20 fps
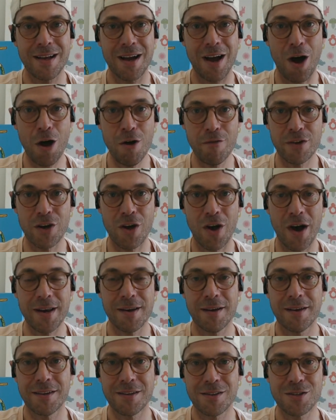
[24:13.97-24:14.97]

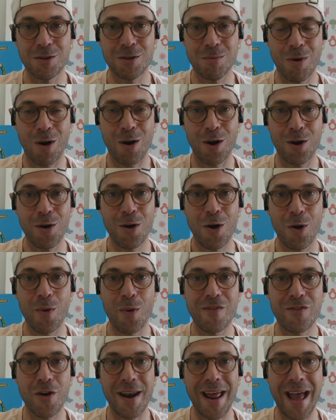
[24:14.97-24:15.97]
Overnight, tomorrow,
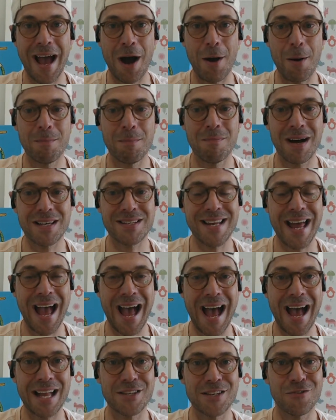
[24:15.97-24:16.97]
we've got our must
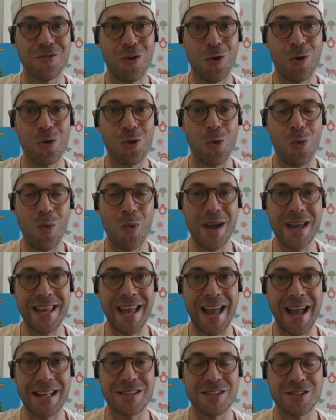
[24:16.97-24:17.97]
adds for the
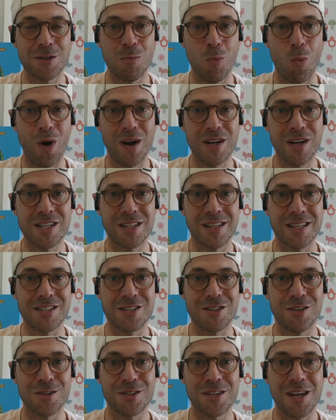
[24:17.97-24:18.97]
week and some watch list
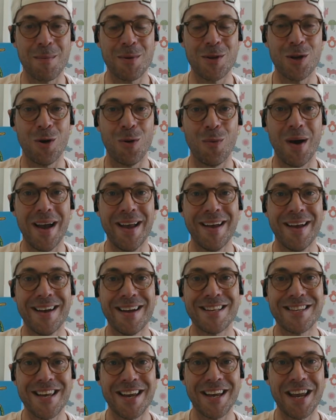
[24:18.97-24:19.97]
dudes coming your way.
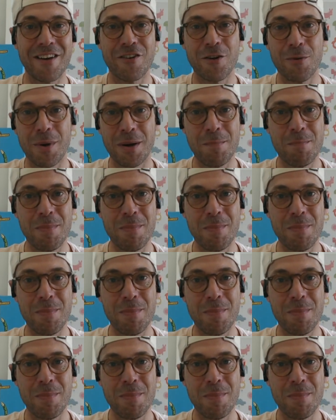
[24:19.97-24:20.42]
Take care, everyone.